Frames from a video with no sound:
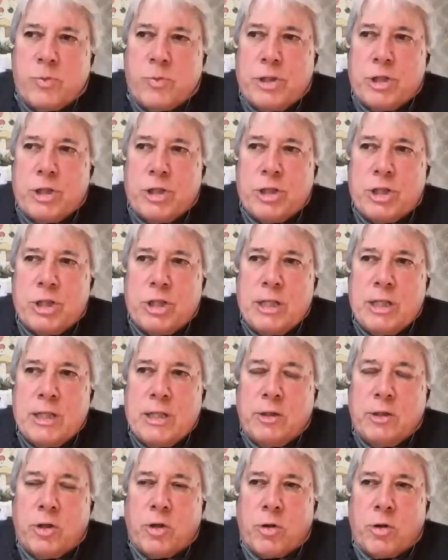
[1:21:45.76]
which is she
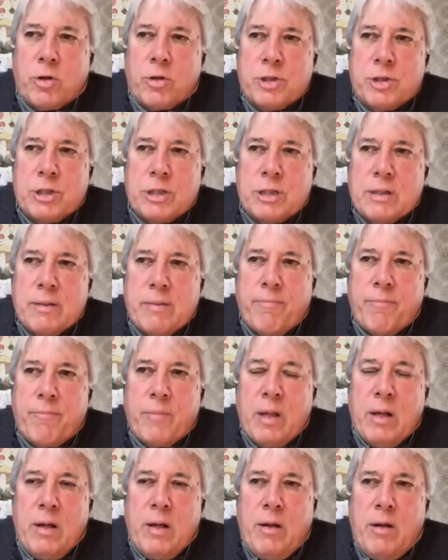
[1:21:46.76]
learns
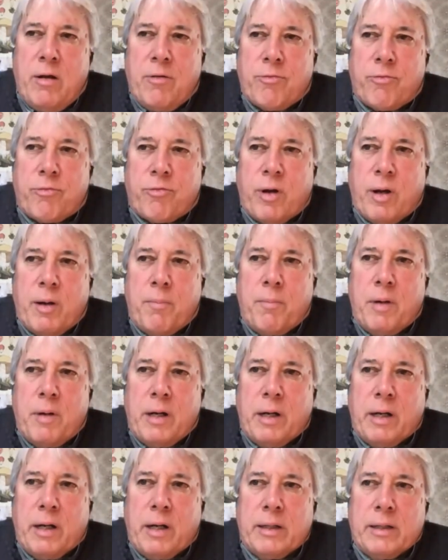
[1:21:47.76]
from
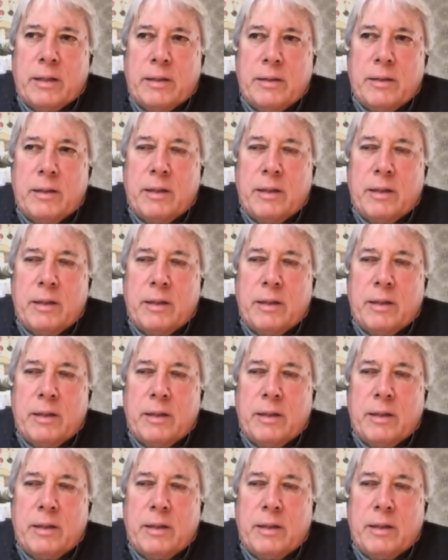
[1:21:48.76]
uh,